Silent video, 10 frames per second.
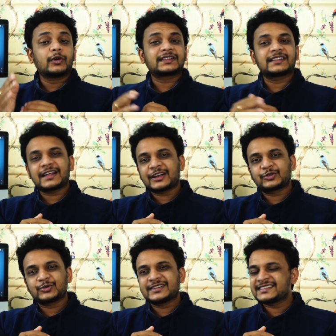word
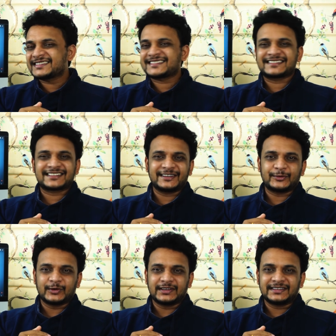Tadasthu is a Sanskrit
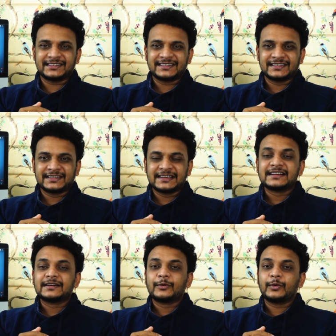word,
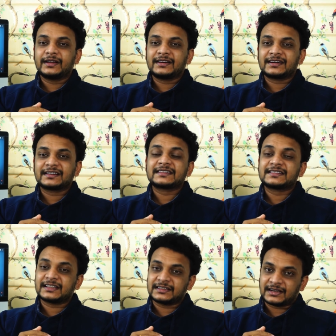where
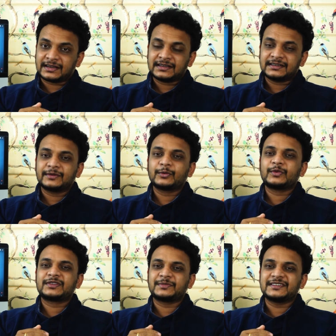Tata,
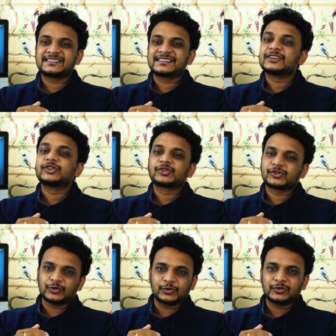which means
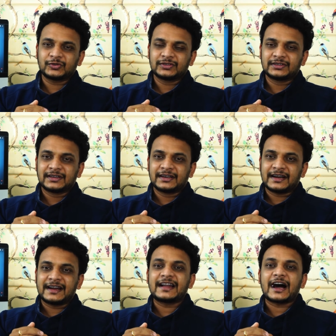so,
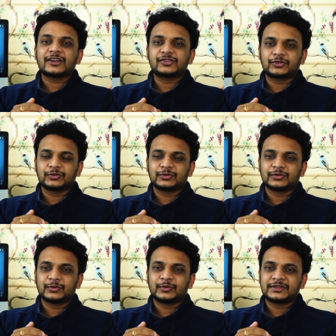and Astu,
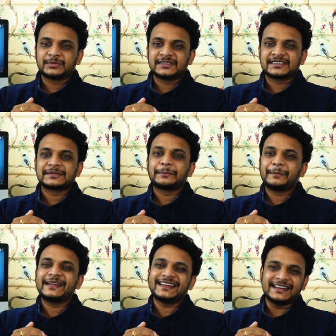which means
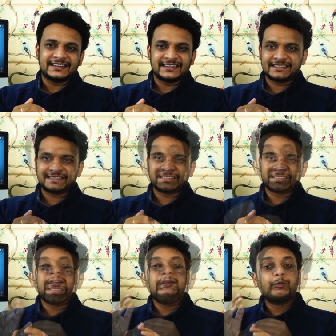be it.
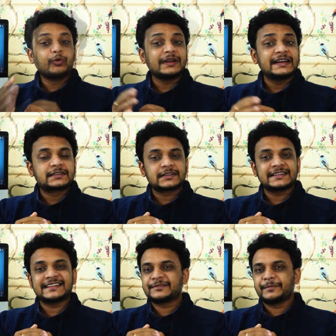The movie
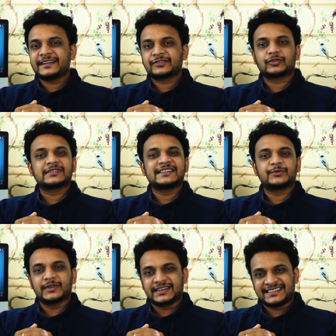literally is based on these
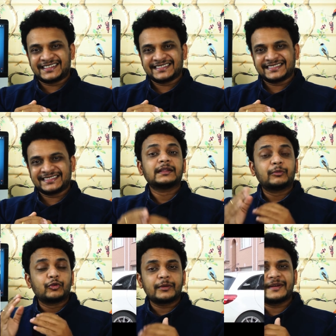words. The movie